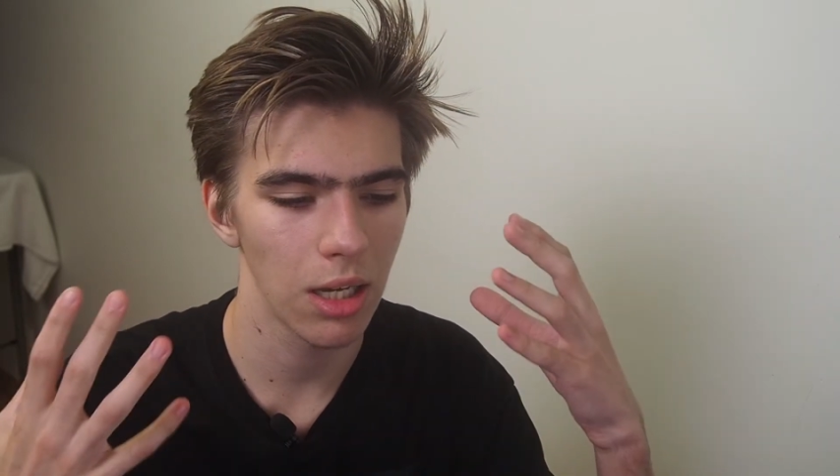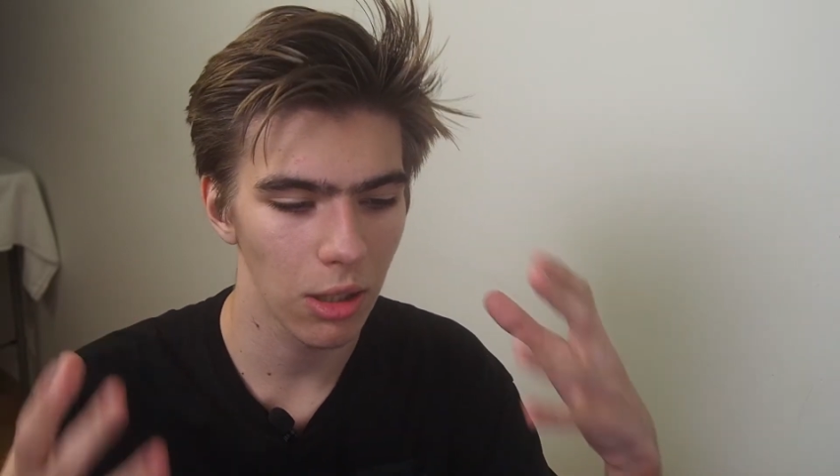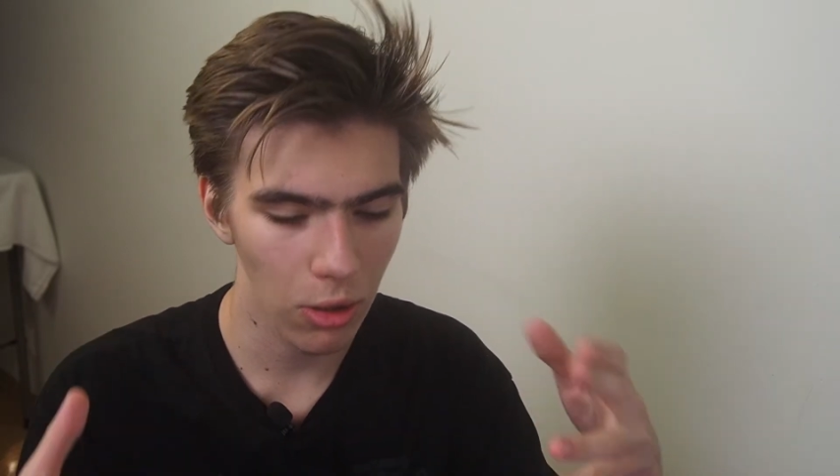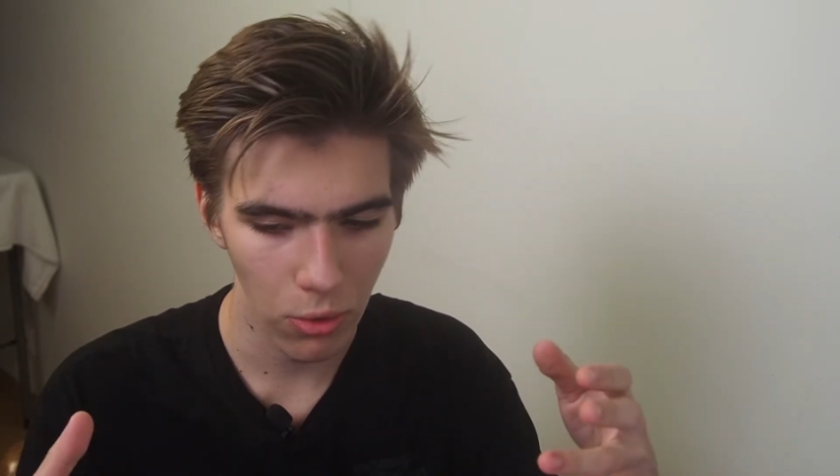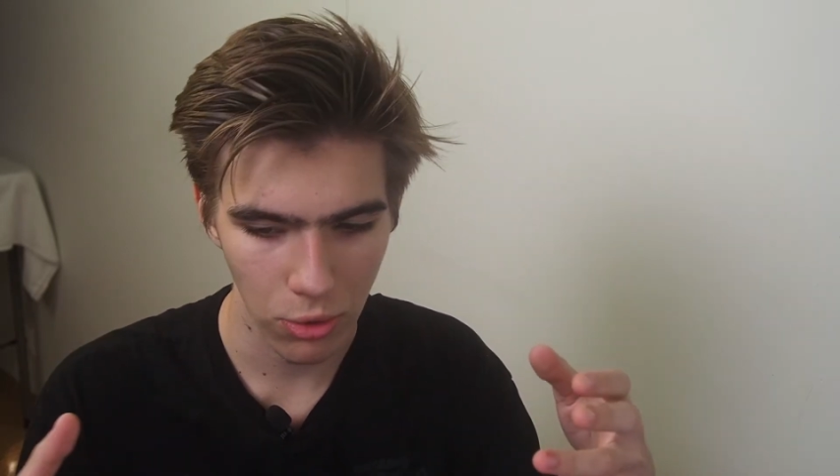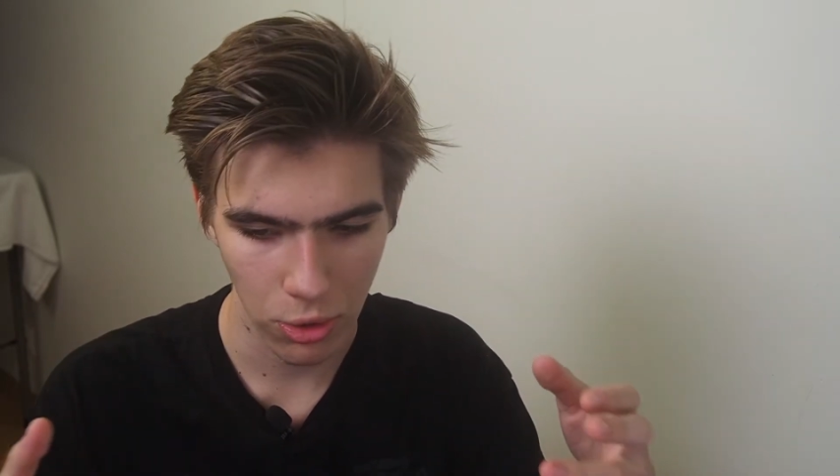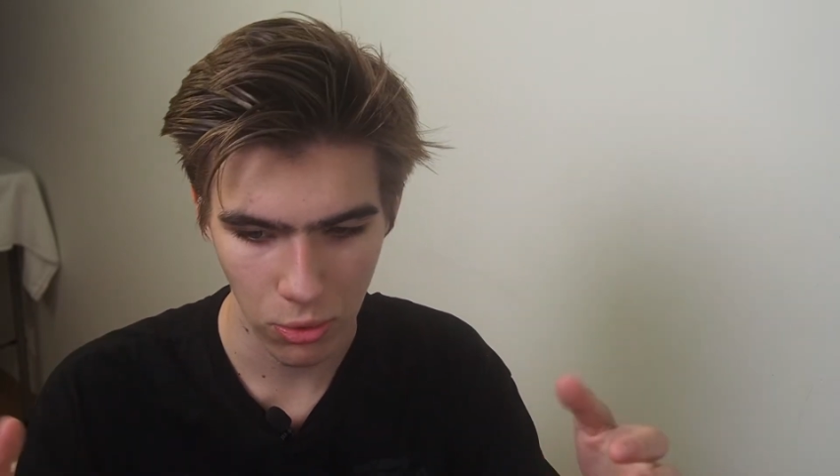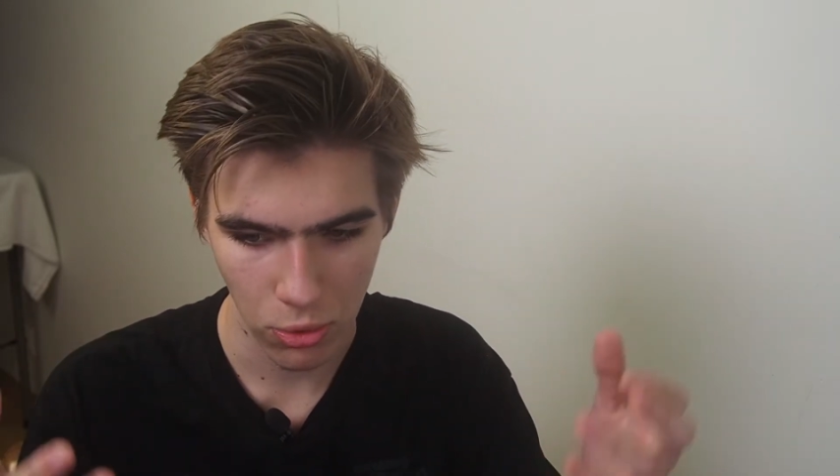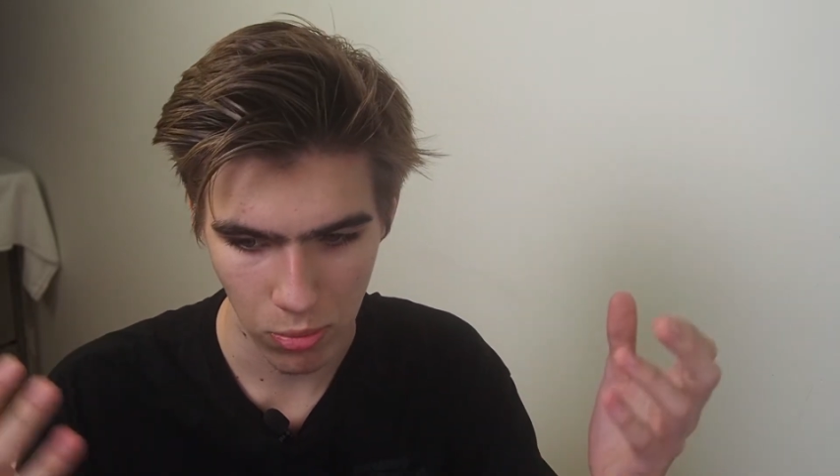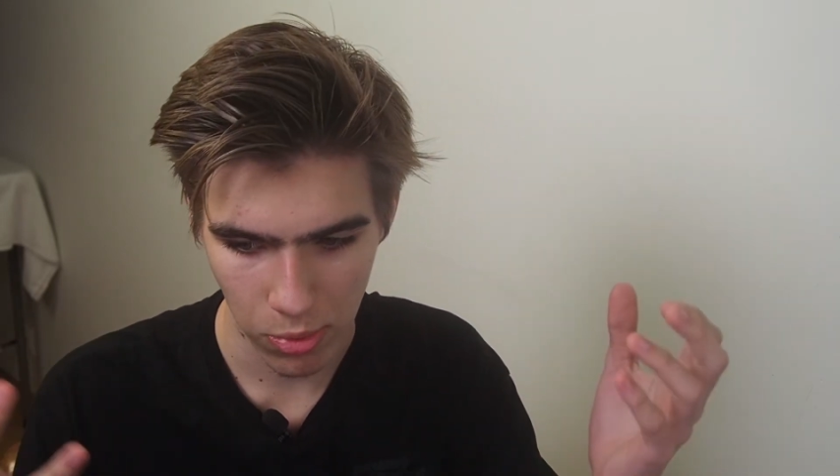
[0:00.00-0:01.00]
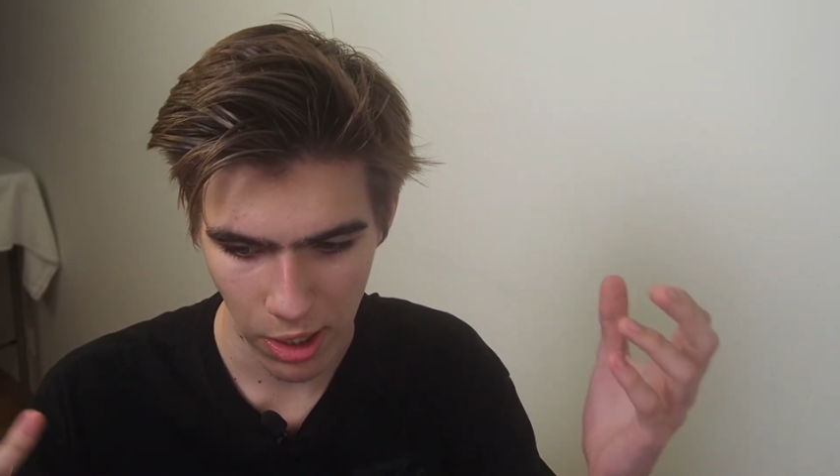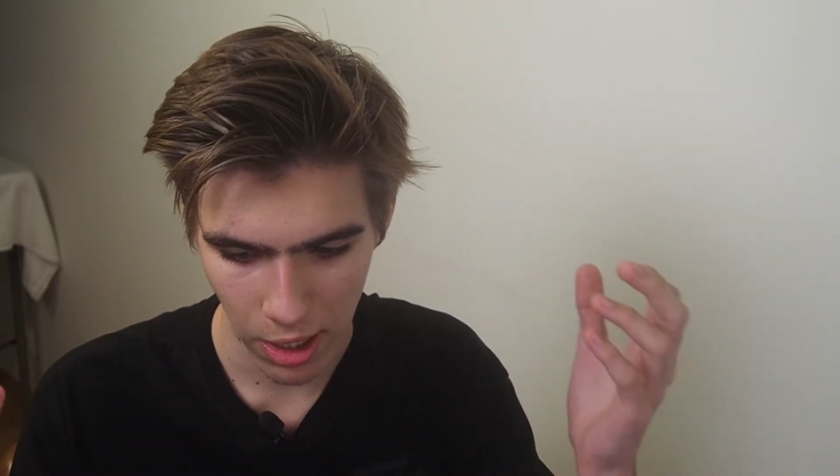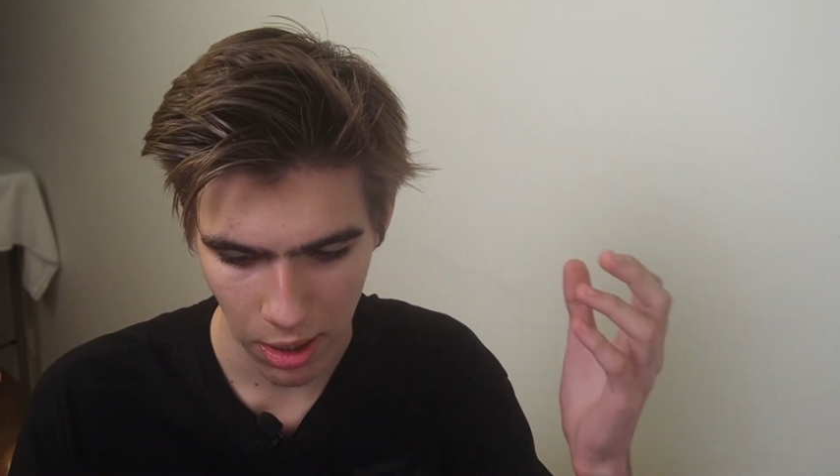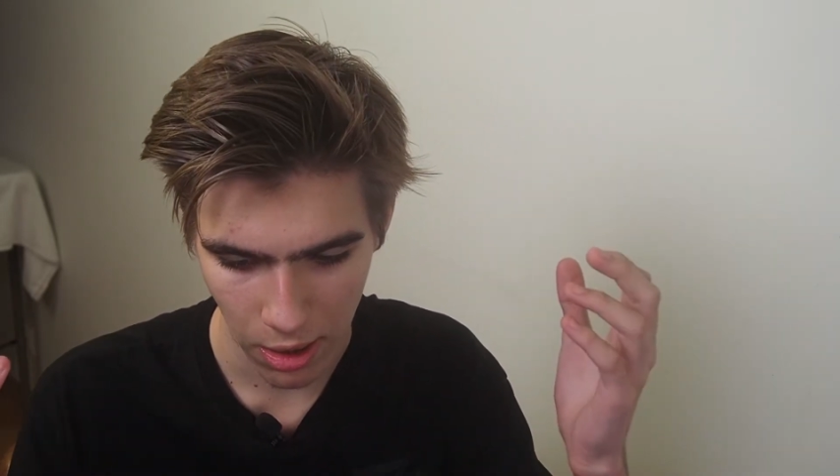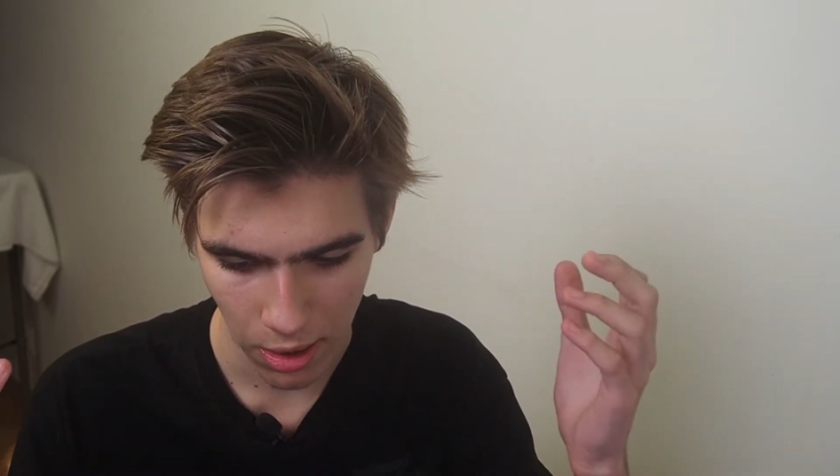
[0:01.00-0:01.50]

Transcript: allows you to buy